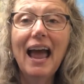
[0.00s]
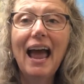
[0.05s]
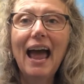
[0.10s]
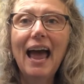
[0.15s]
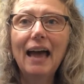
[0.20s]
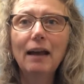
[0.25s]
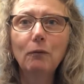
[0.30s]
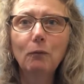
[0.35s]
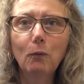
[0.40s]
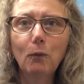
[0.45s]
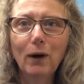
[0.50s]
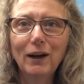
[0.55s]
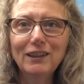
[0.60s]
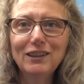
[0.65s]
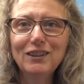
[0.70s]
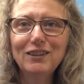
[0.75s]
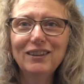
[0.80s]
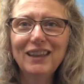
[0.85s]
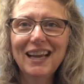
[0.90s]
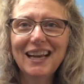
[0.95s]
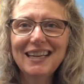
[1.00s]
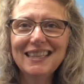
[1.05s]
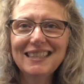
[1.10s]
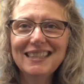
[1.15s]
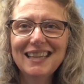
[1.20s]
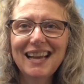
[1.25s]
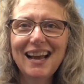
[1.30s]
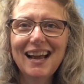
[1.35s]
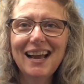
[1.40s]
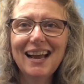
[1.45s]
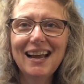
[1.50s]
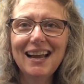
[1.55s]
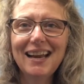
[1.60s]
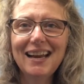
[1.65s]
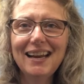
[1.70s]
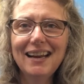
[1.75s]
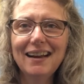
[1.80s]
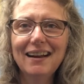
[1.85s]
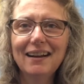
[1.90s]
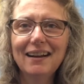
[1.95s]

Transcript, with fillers: And what do they say?